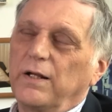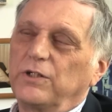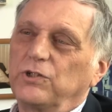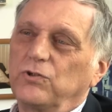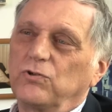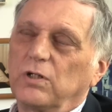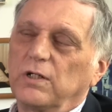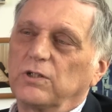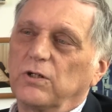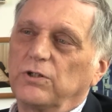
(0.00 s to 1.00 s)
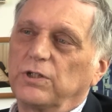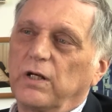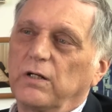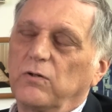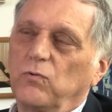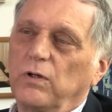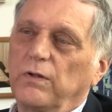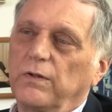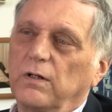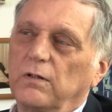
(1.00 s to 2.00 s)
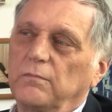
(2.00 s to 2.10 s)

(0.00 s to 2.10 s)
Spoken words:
And it's usually associated with